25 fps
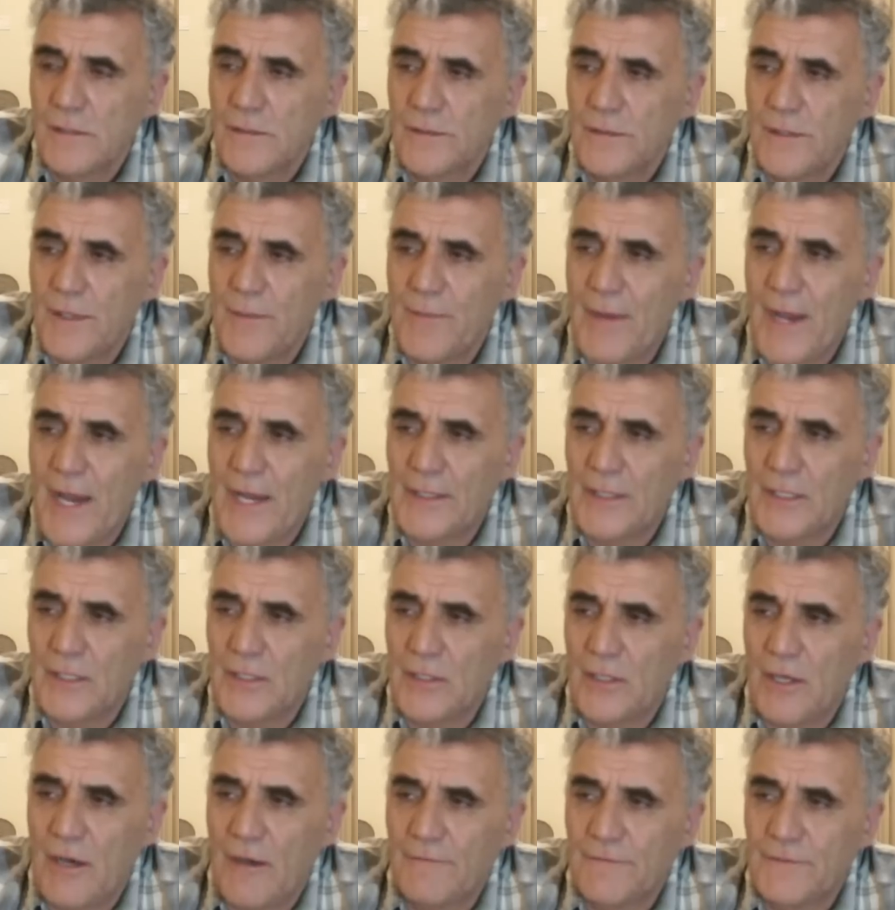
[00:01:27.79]
The man in
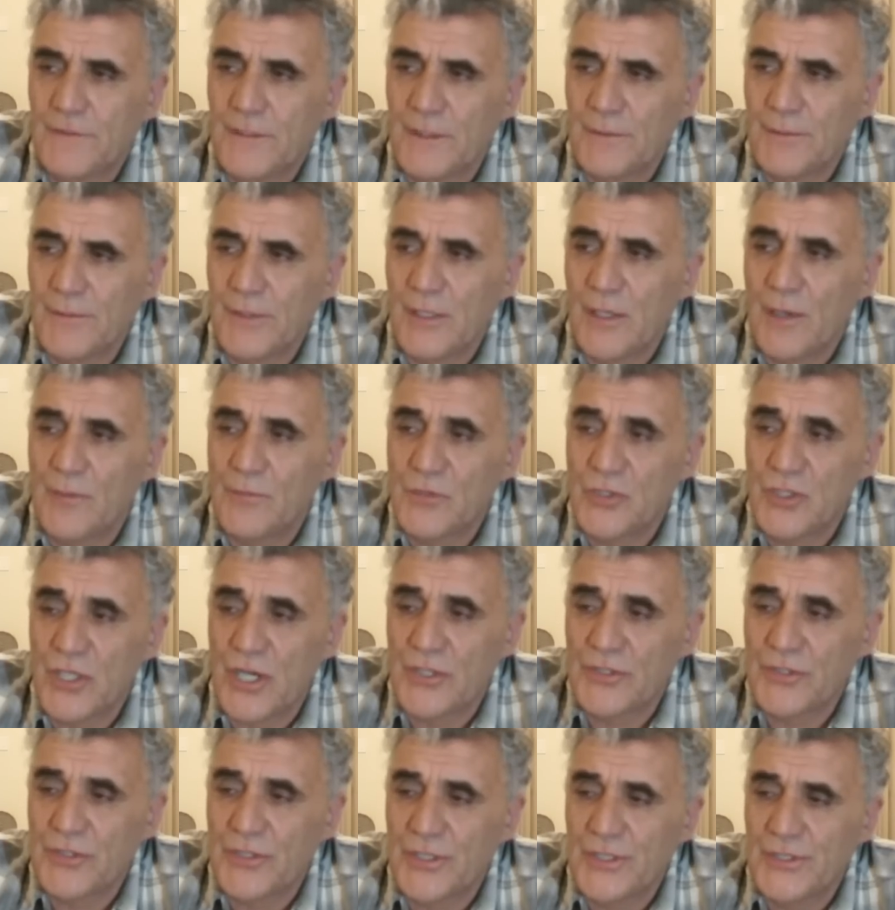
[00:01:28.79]
love can become
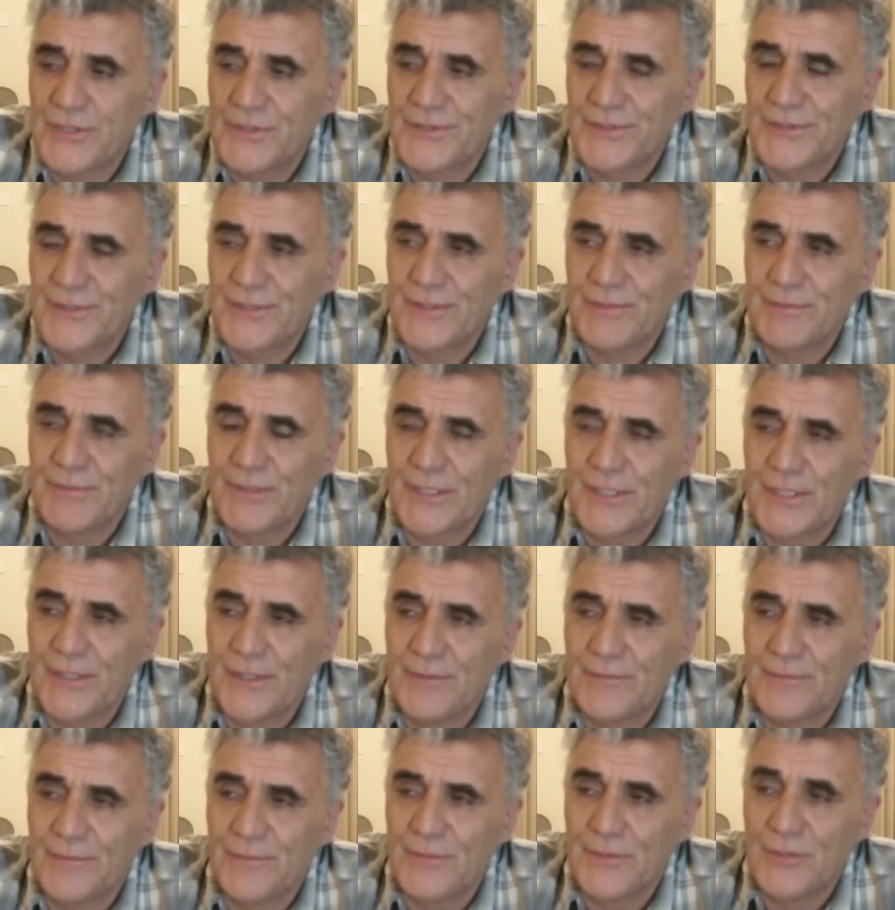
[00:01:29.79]
generous, can
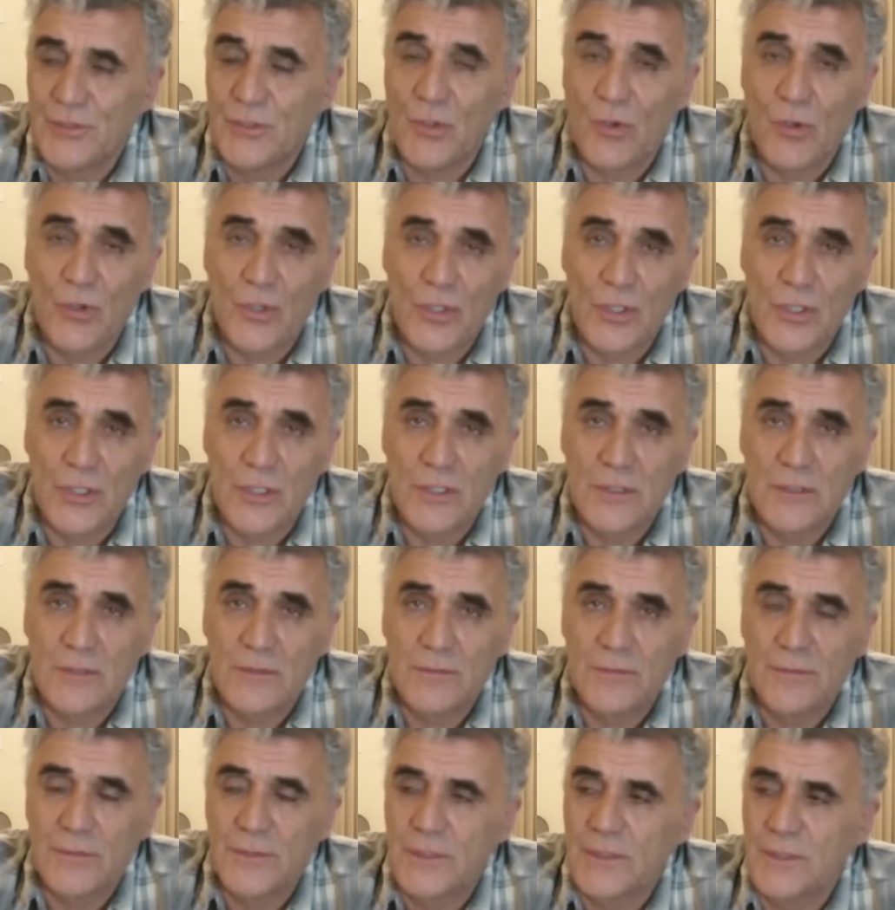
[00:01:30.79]
become loyal,
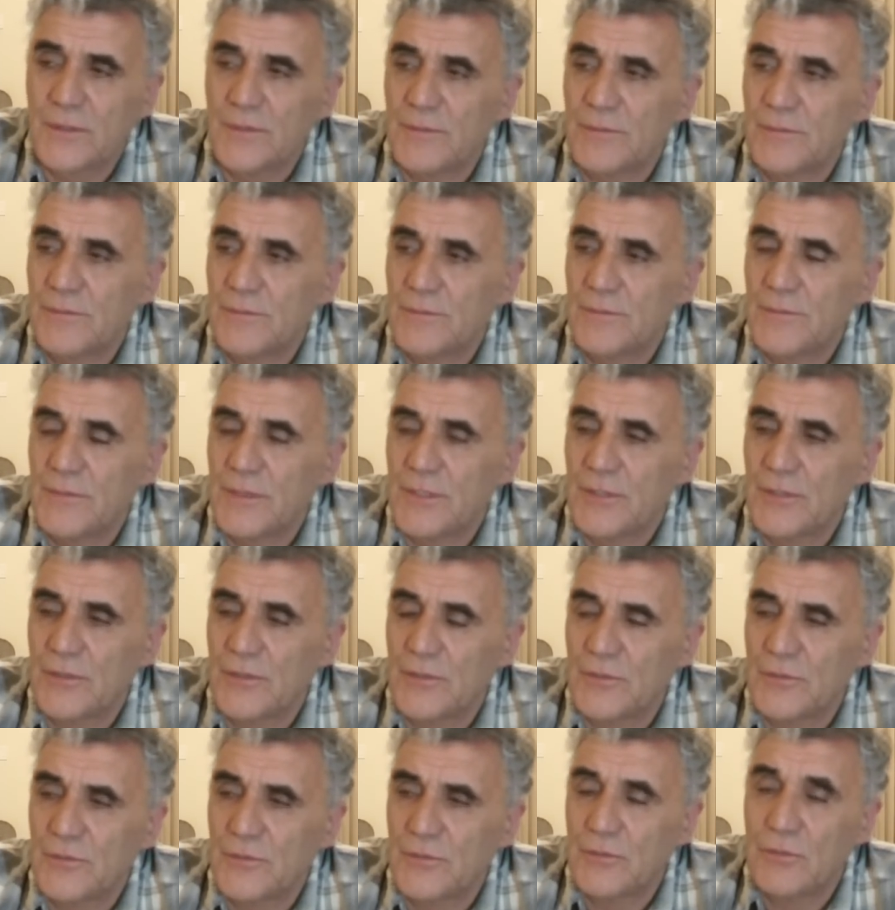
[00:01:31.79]
can
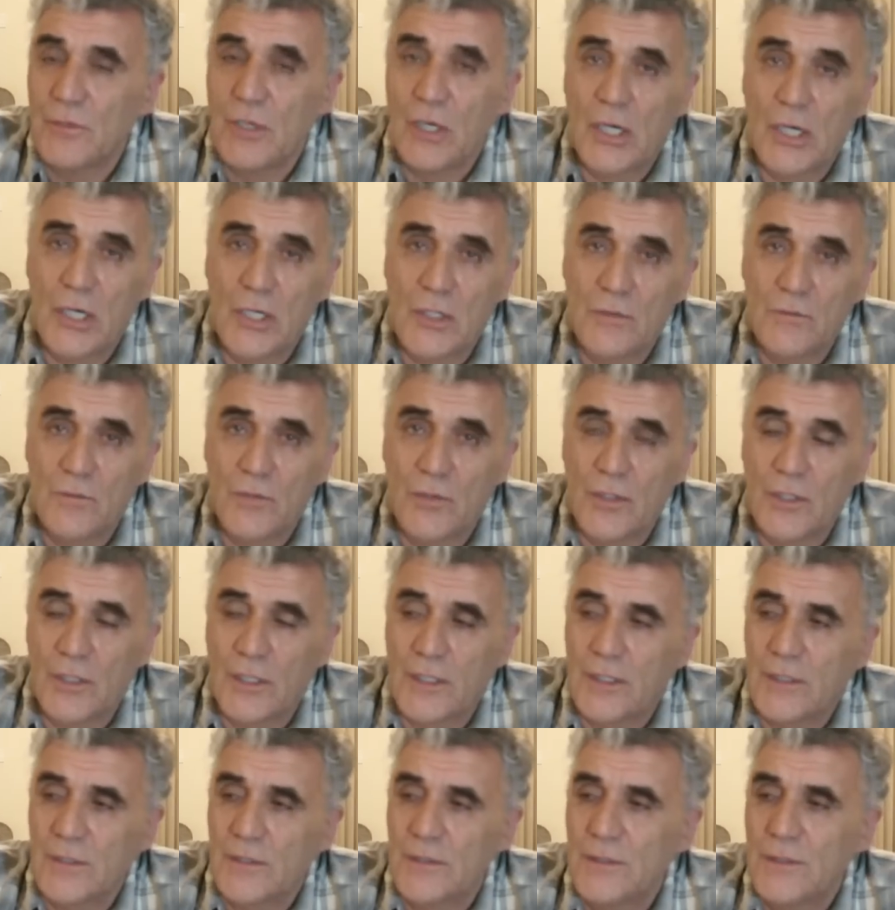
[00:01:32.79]
do hard
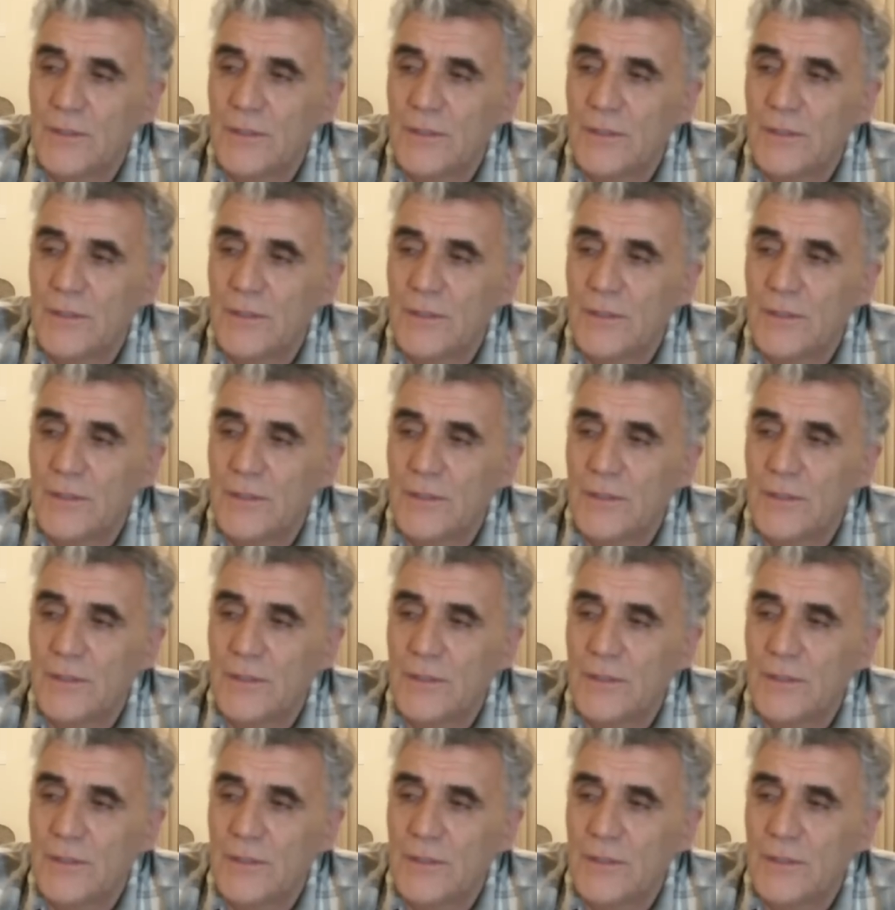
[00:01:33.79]
work,